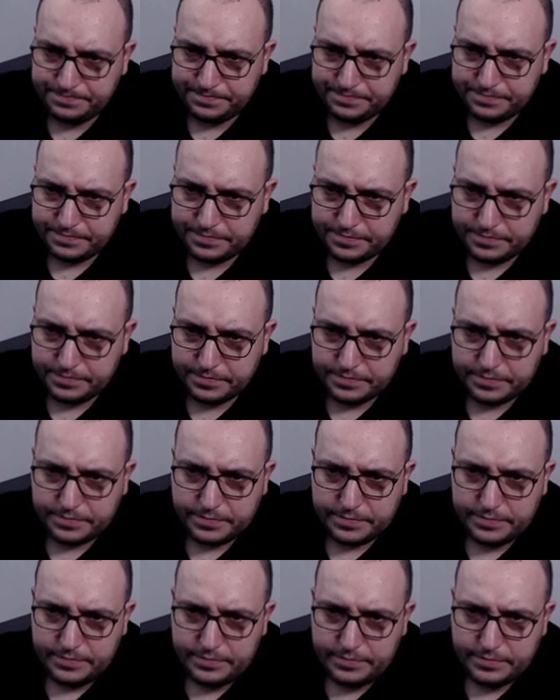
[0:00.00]

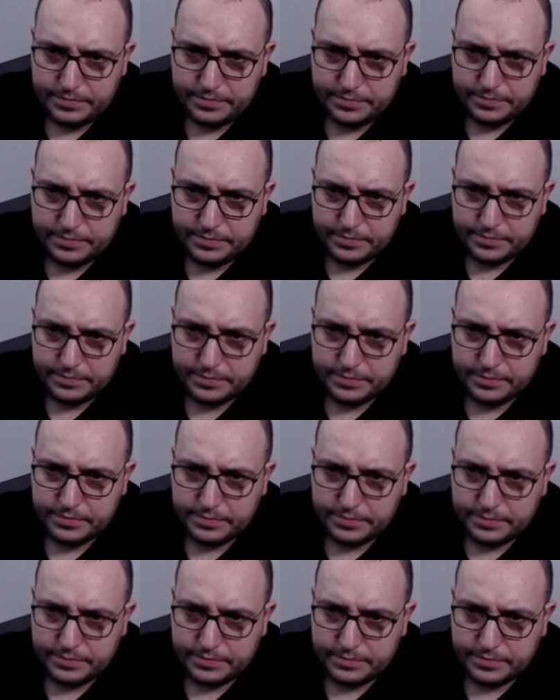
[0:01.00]

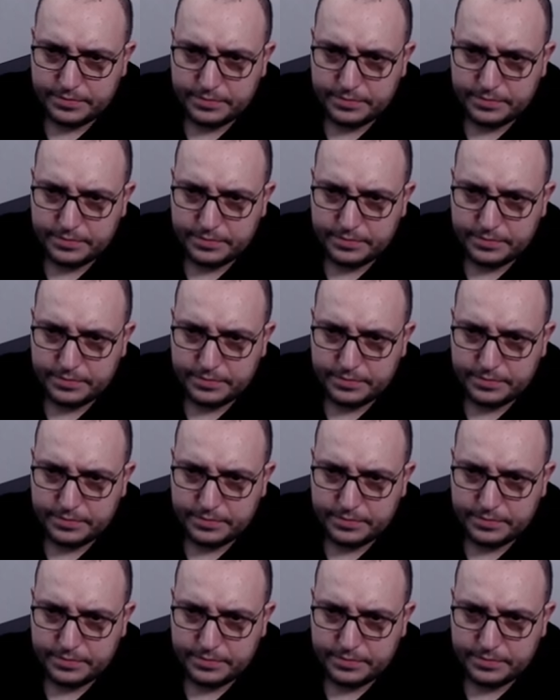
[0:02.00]
No one is speaking in this clip.